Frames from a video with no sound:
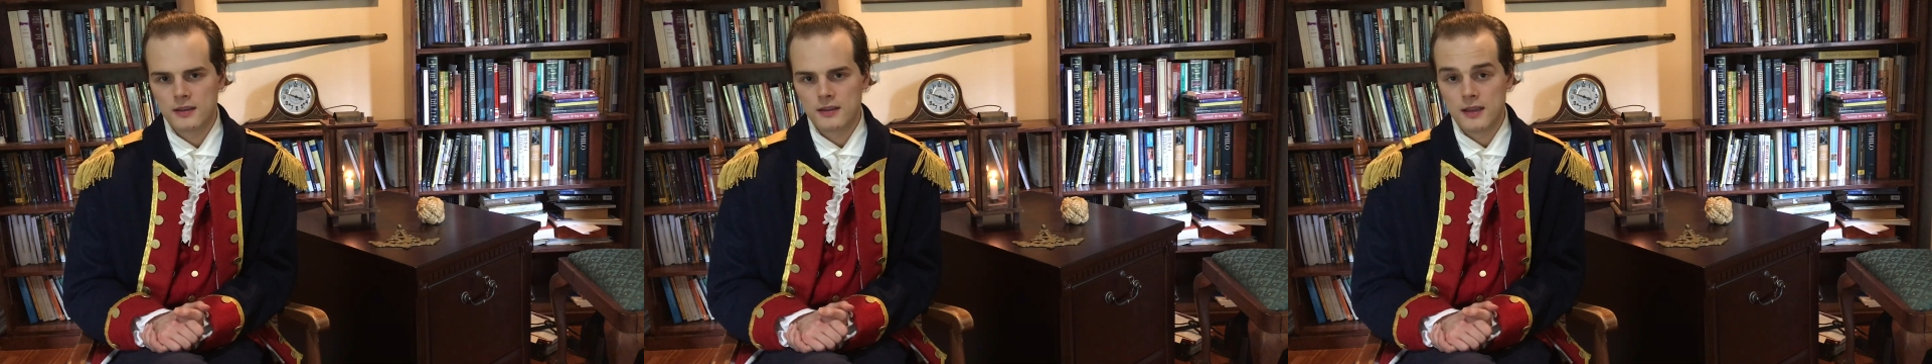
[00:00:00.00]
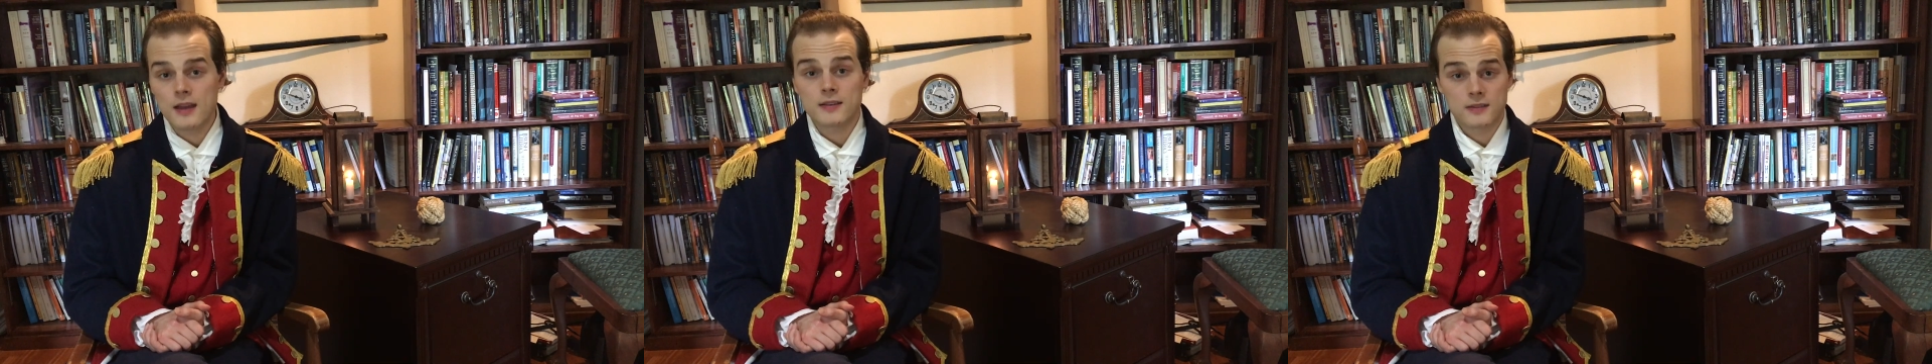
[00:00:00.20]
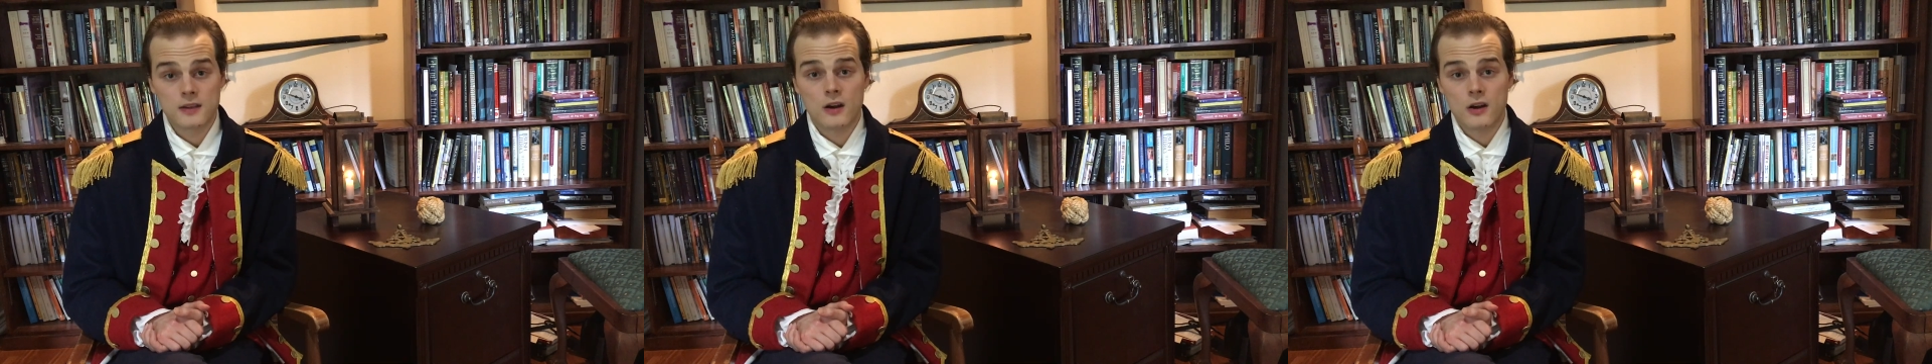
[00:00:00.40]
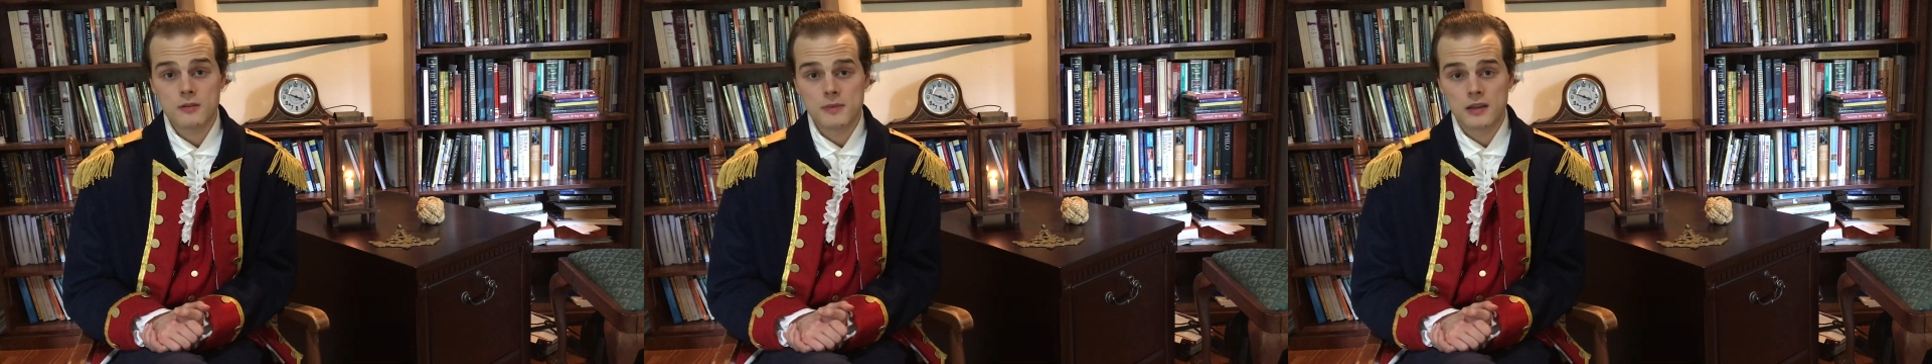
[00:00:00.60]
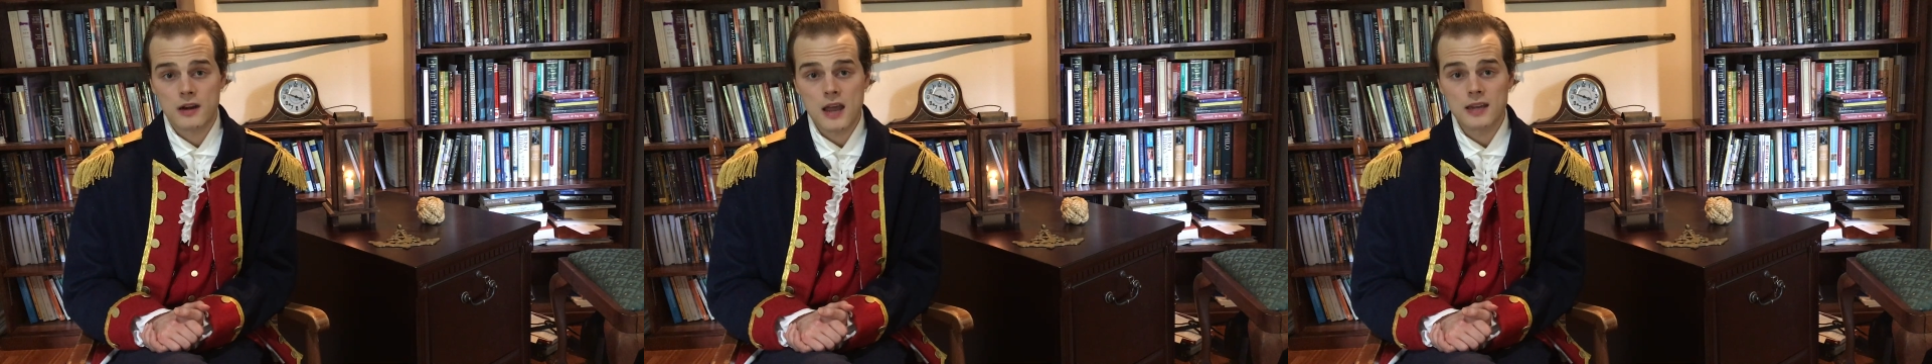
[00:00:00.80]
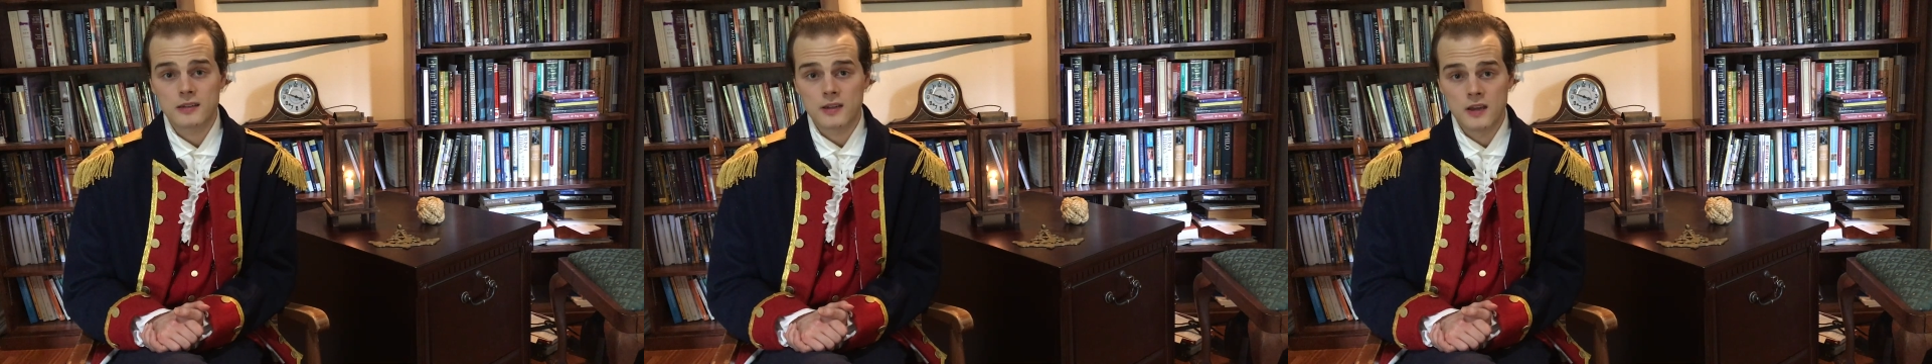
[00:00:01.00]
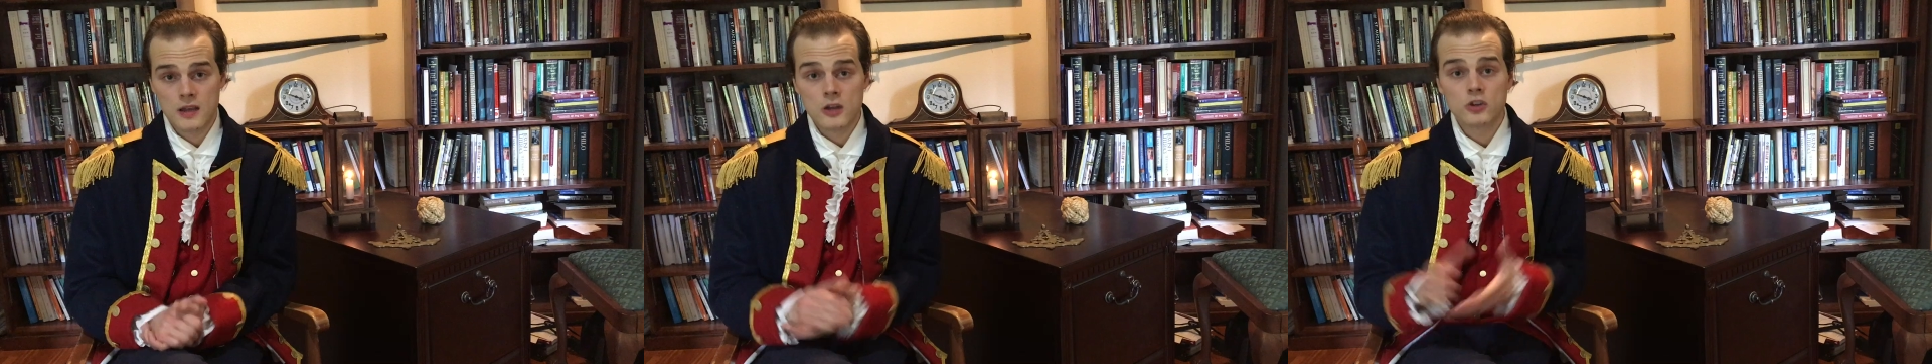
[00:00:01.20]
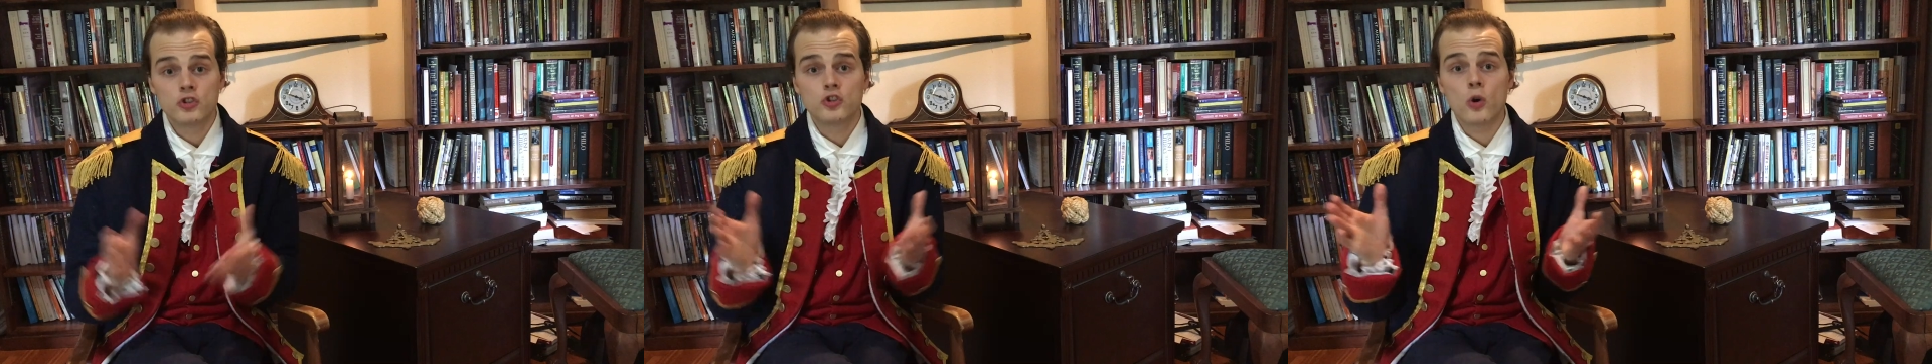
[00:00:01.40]
Yes, you heard me right.
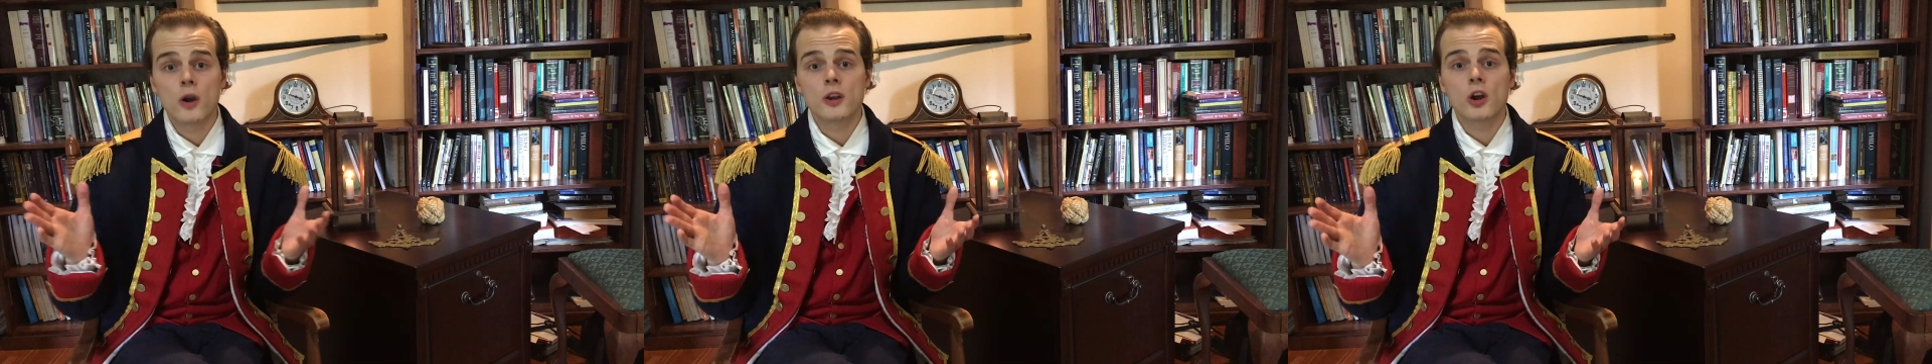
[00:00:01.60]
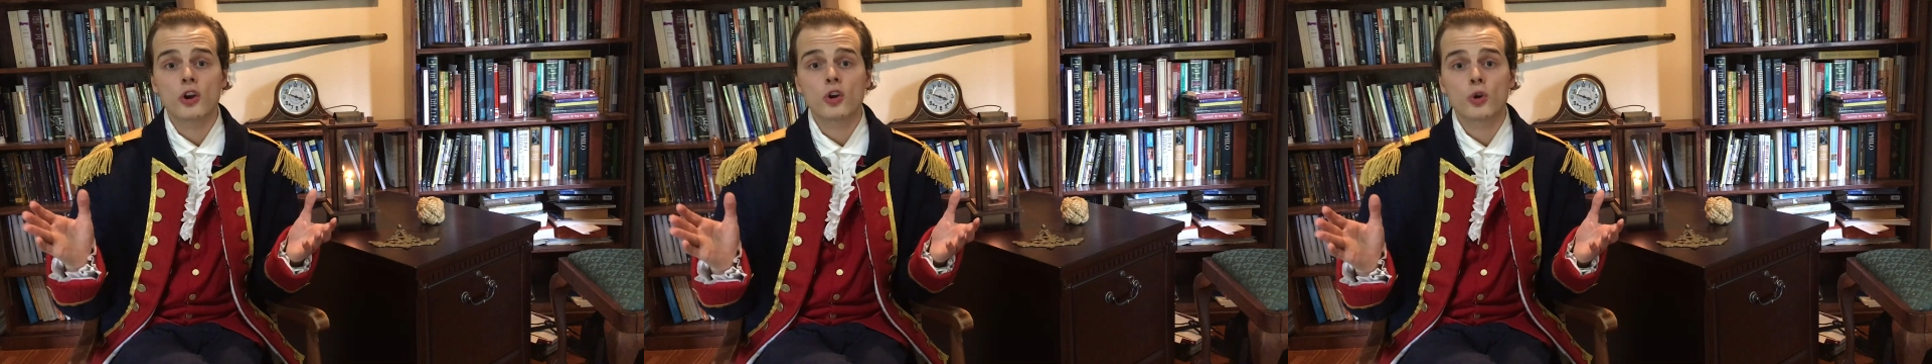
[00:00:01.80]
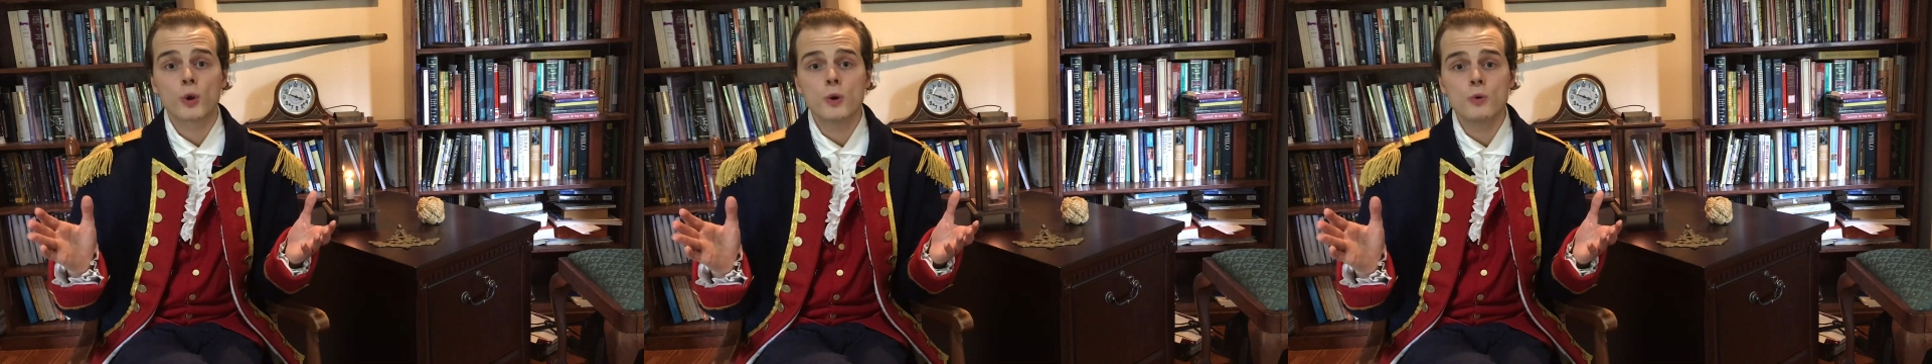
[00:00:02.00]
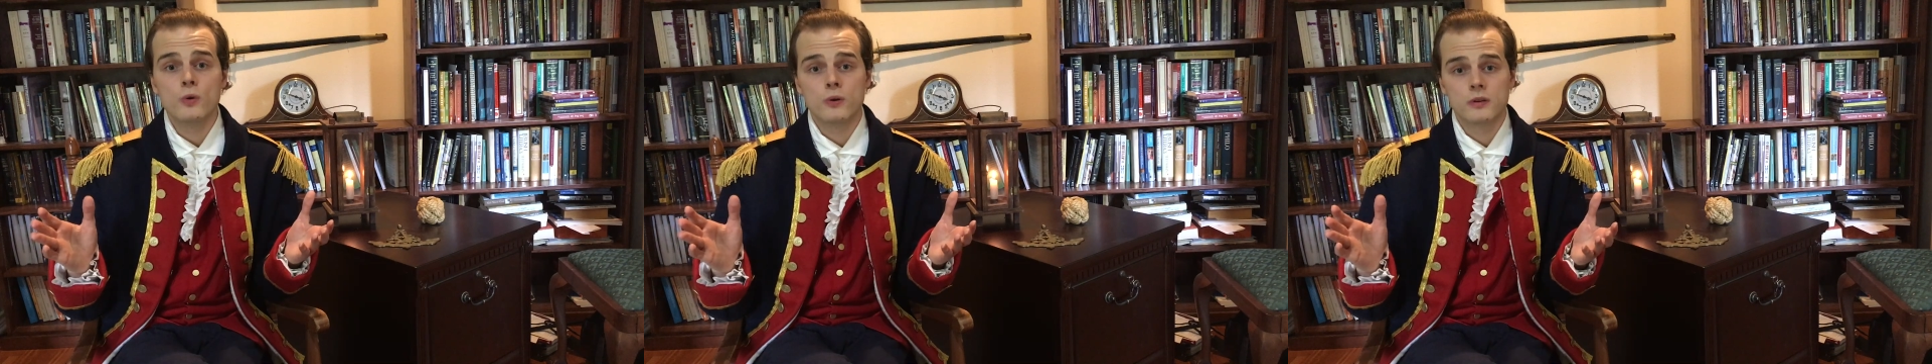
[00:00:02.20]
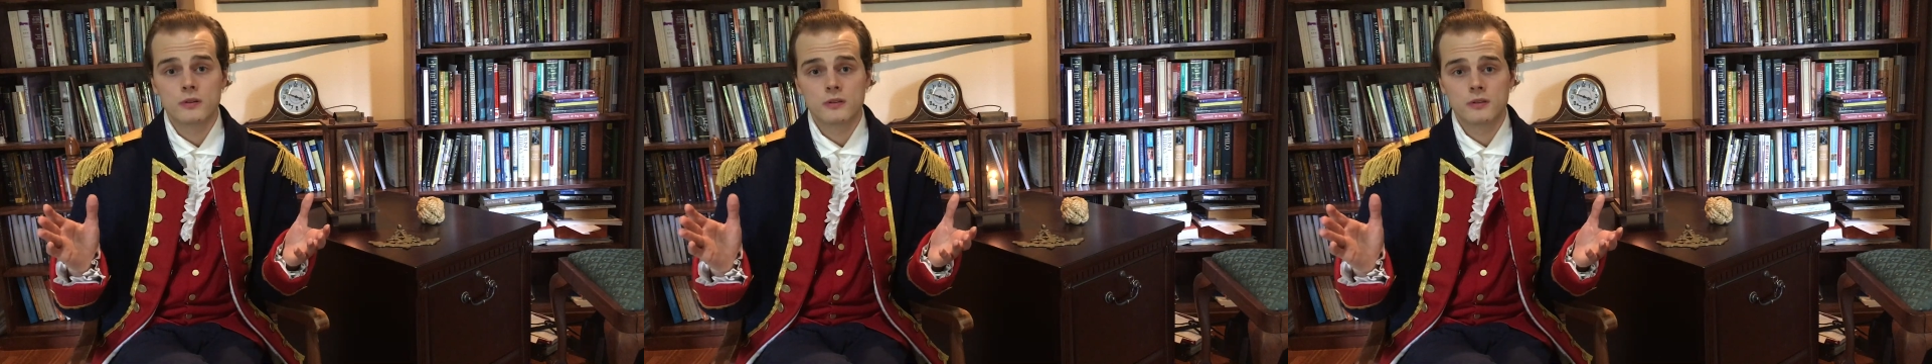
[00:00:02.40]
Join our crew.